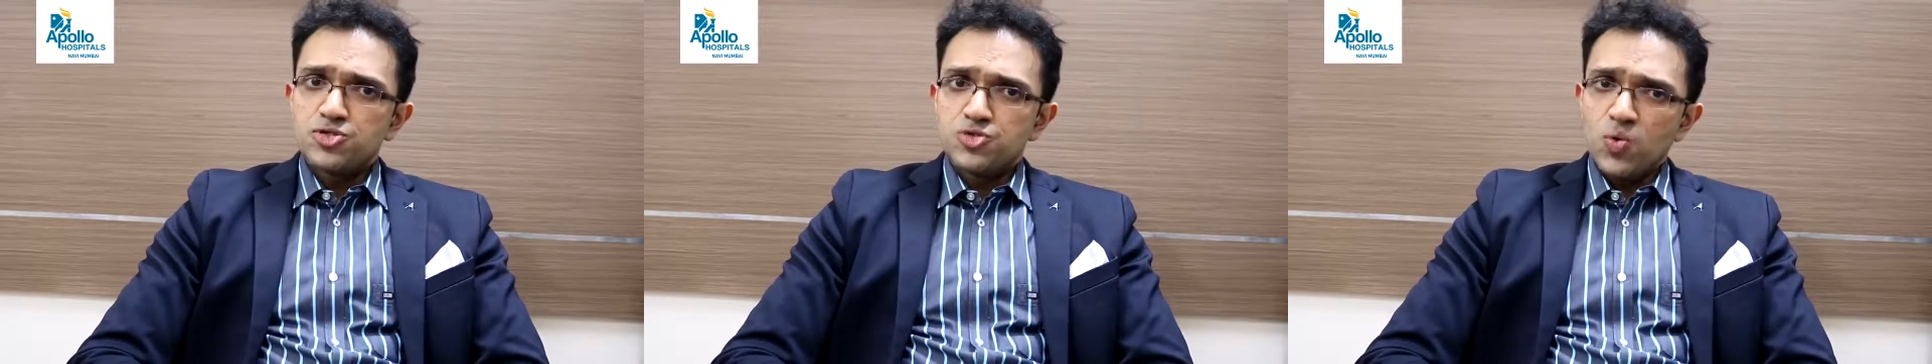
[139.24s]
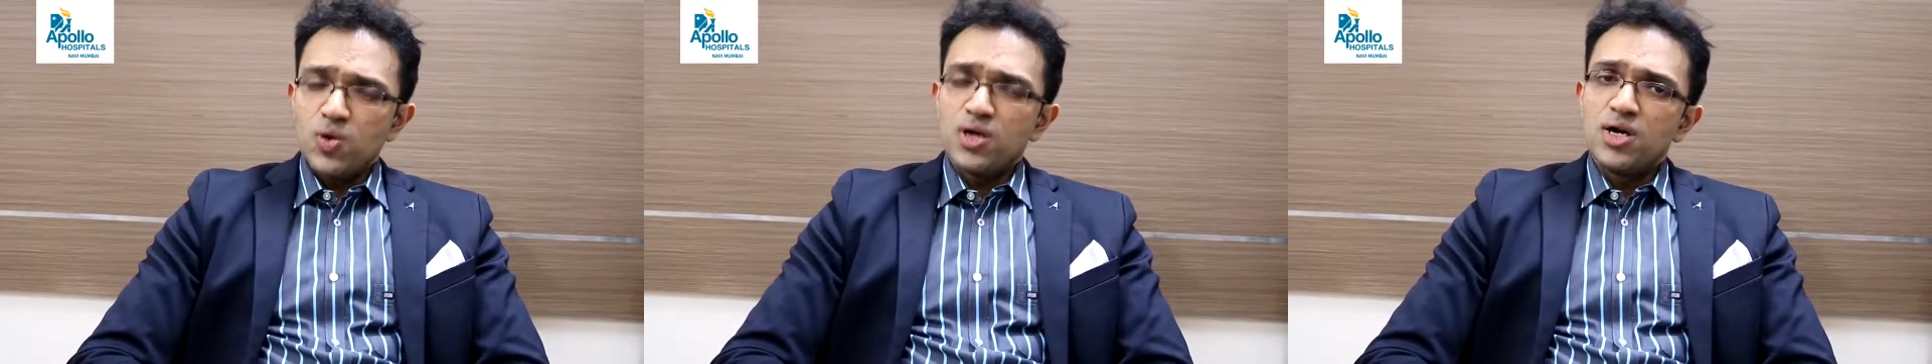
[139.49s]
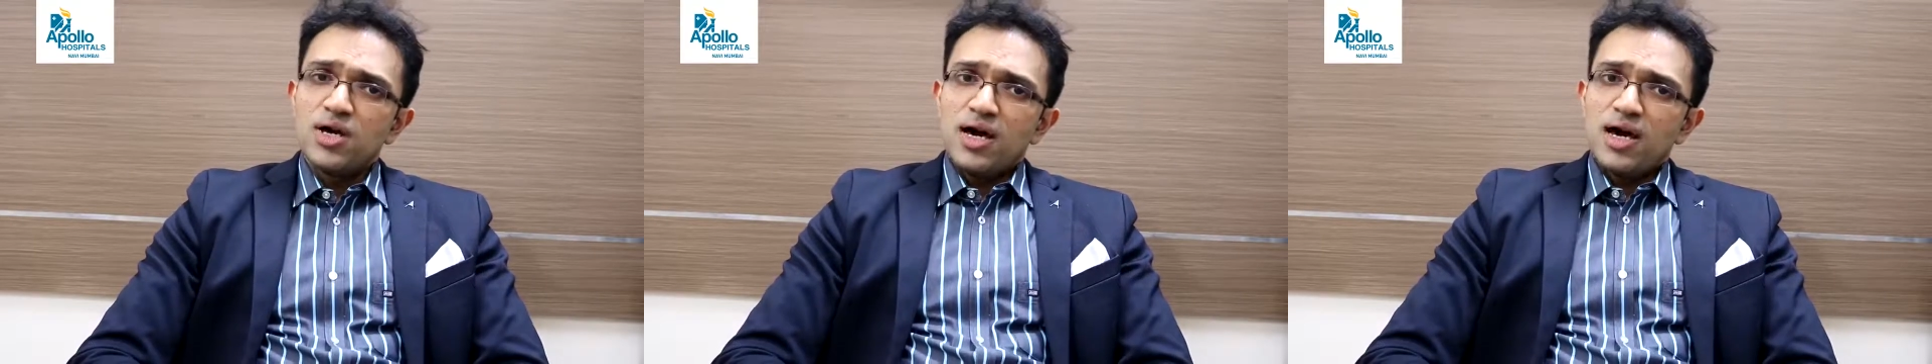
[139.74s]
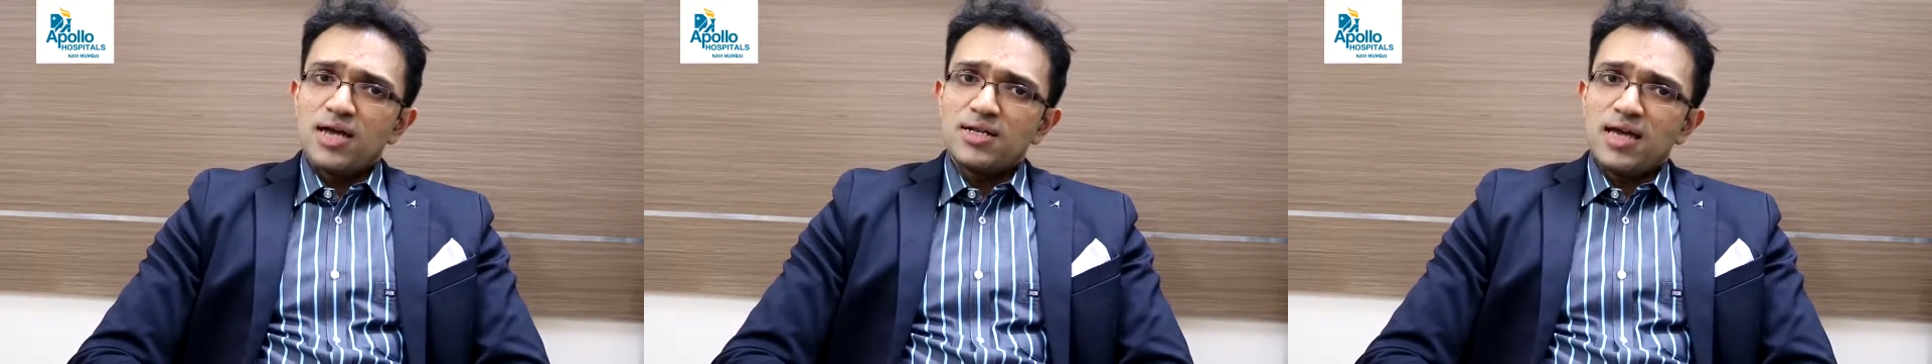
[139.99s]
stroke.
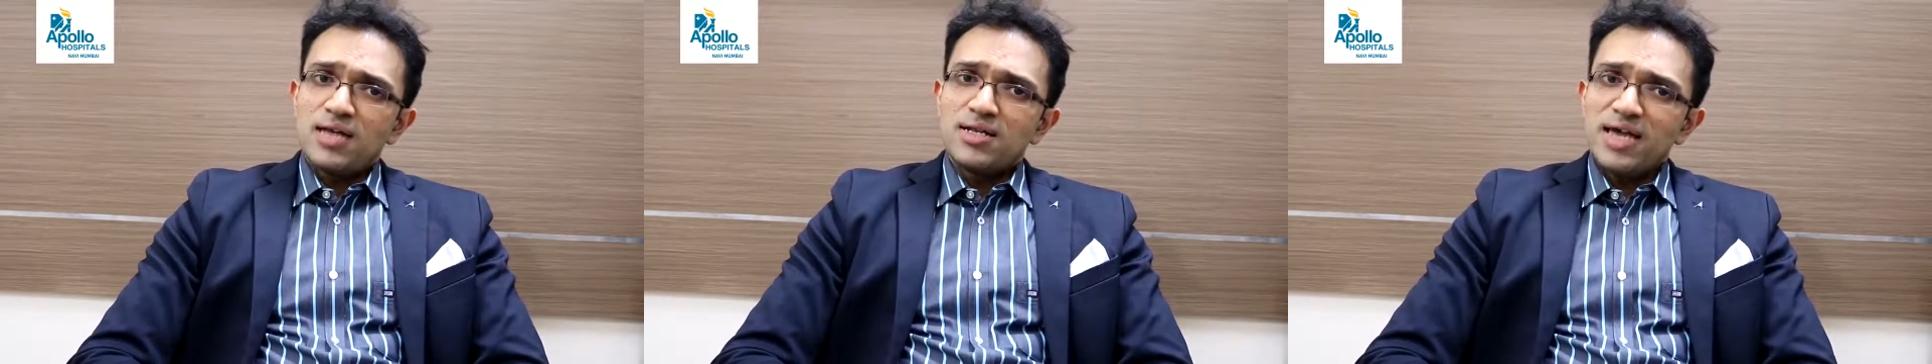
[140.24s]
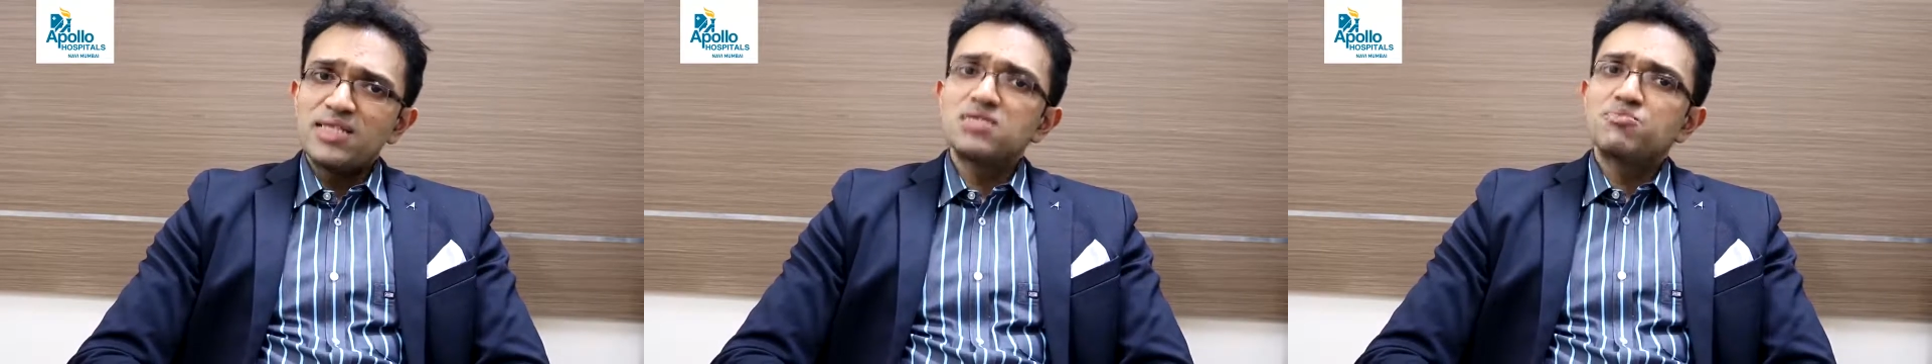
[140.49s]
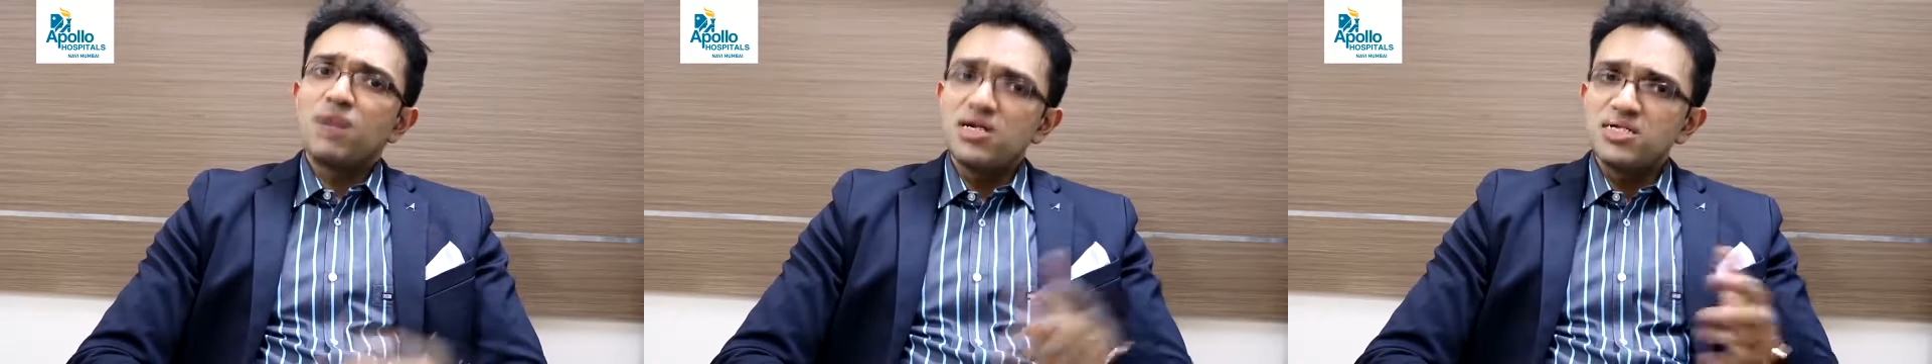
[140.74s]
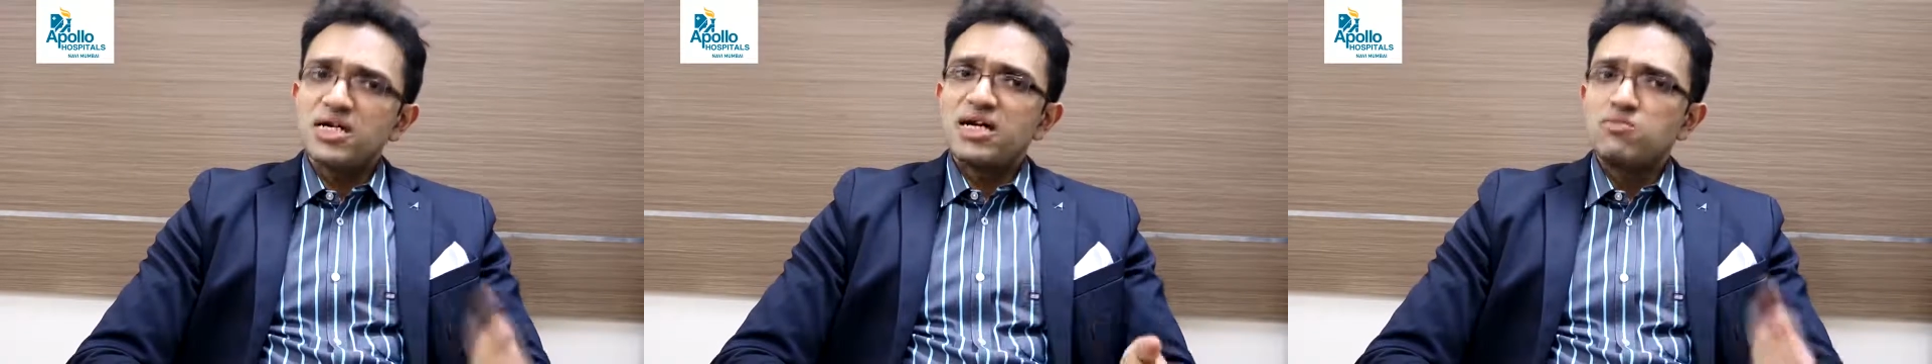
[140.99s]
And hence
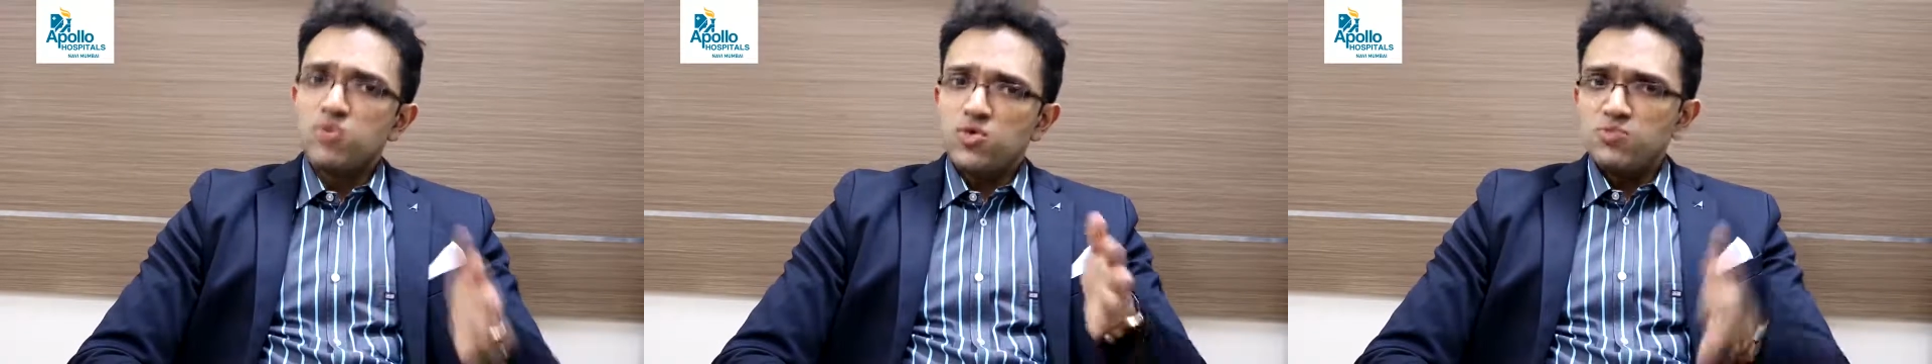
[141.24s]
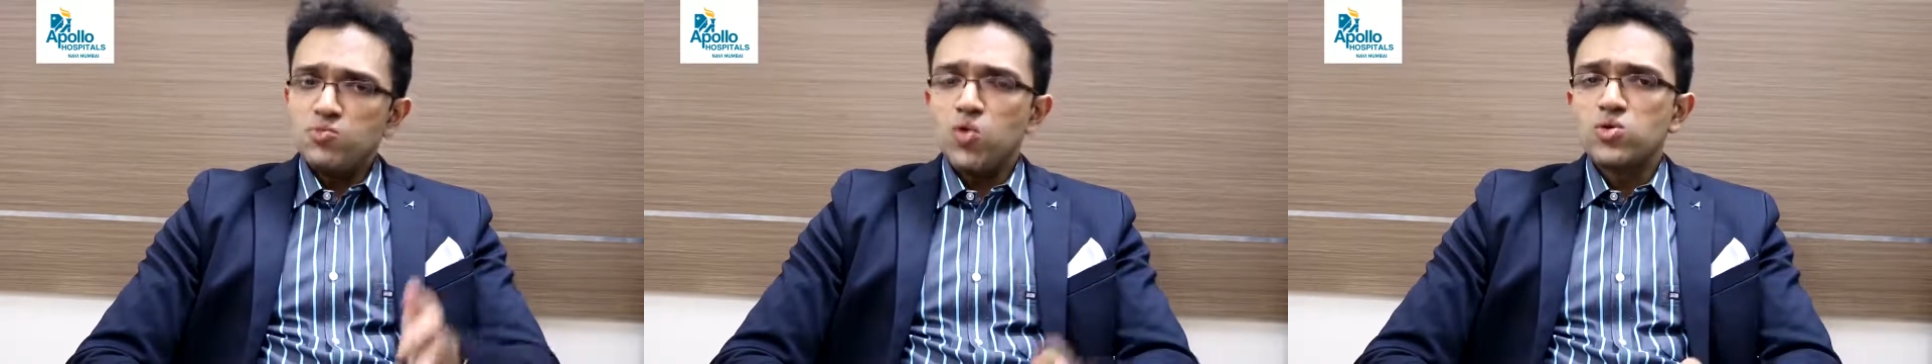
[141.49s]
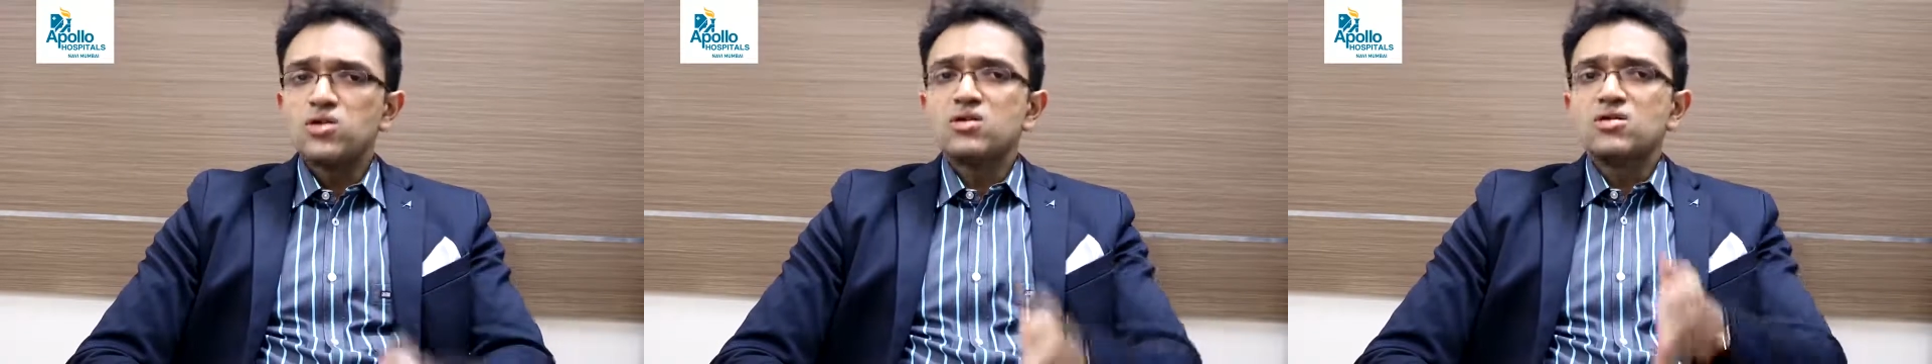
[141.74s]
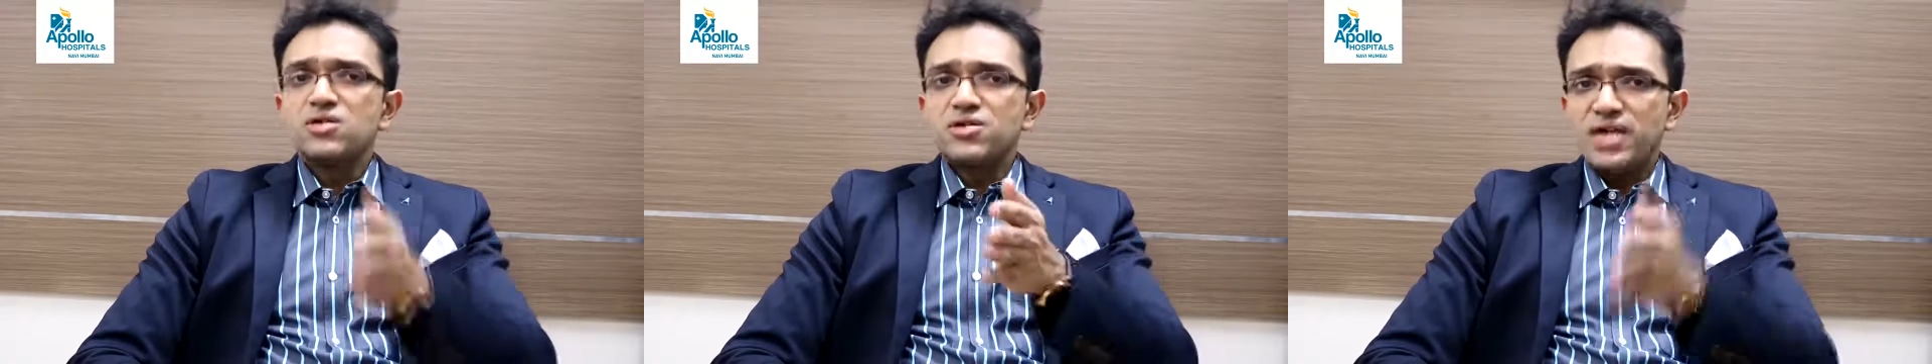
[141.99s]

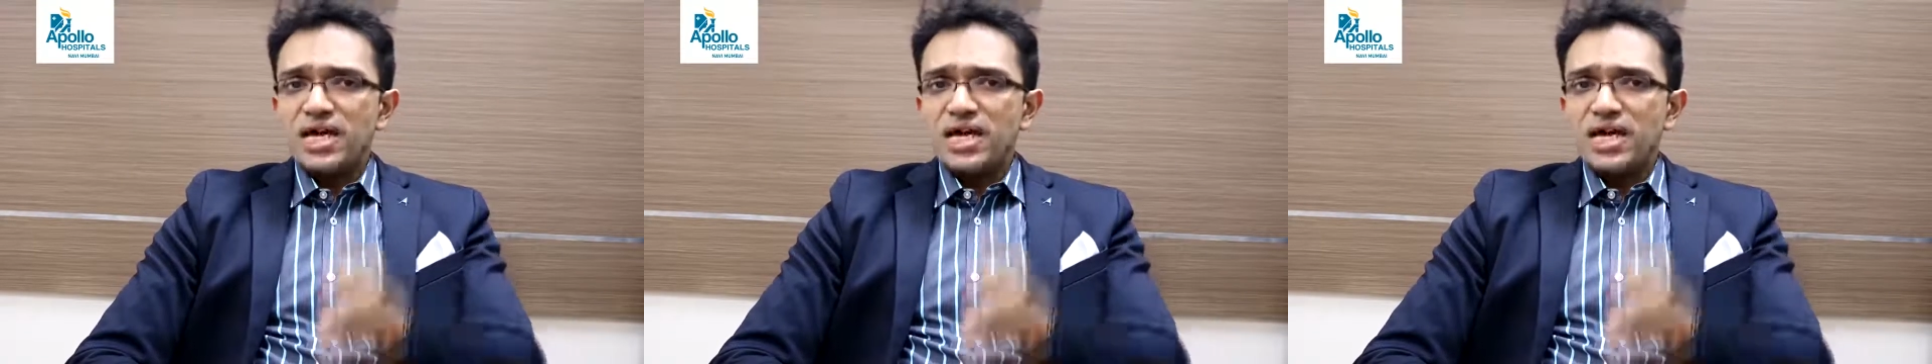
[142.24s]
multimodal